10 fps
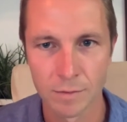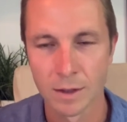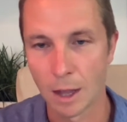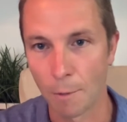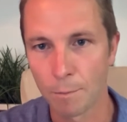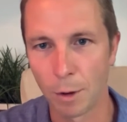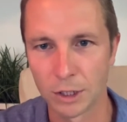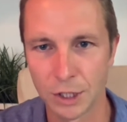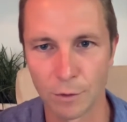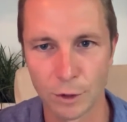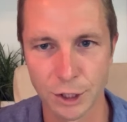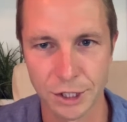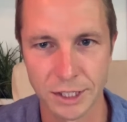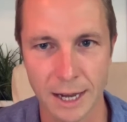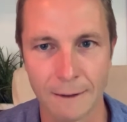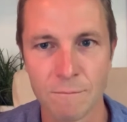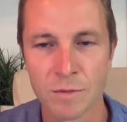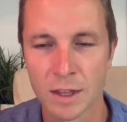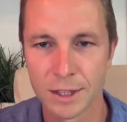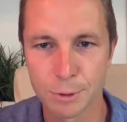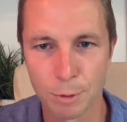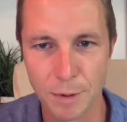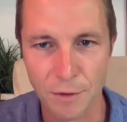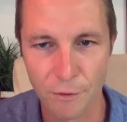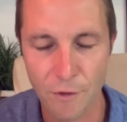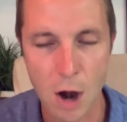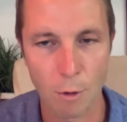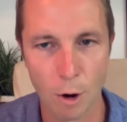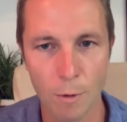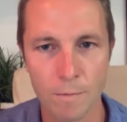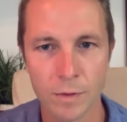now pause there for just a second. This would be Pharaoh,